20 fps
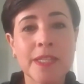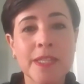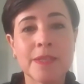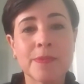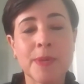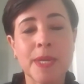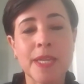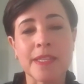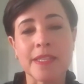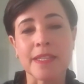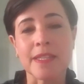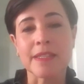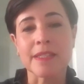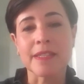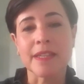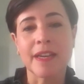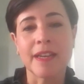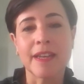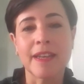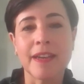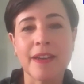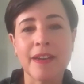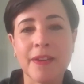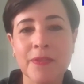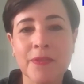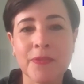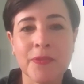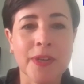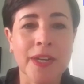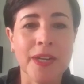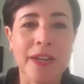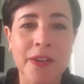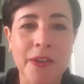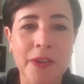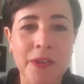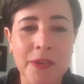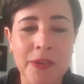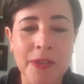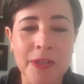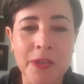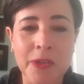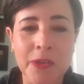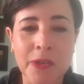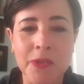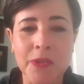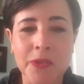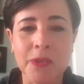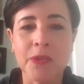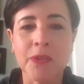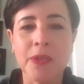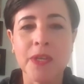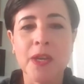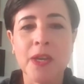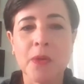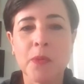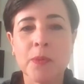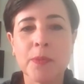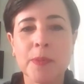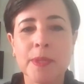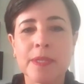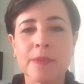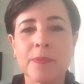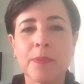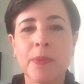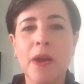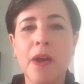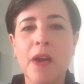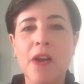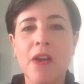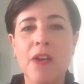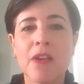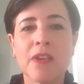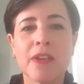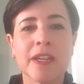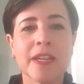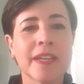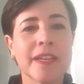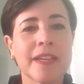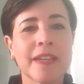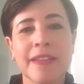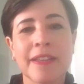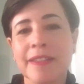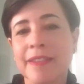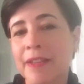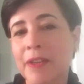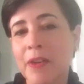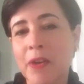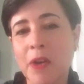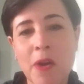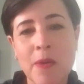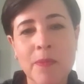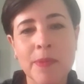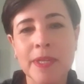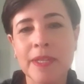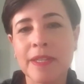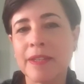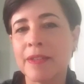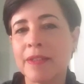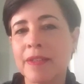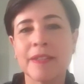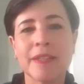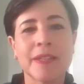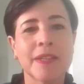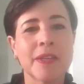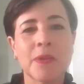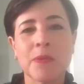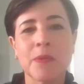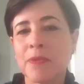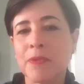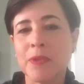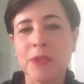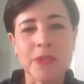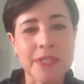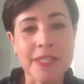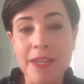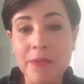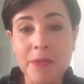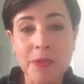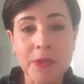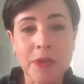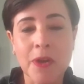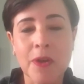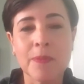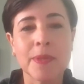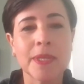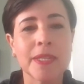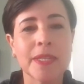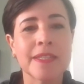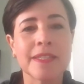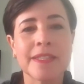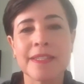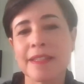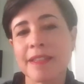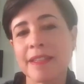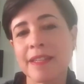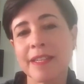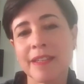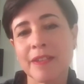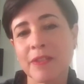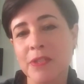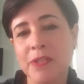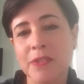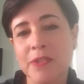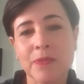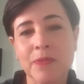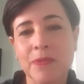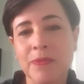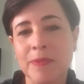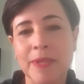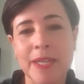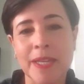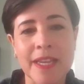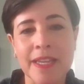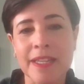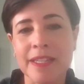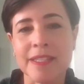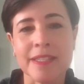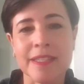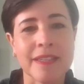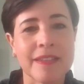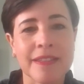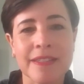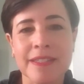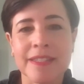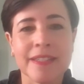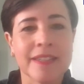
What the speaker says: spaces. I love our local Wimbledon Park, the common. We've got several commons, there are lots of lakes and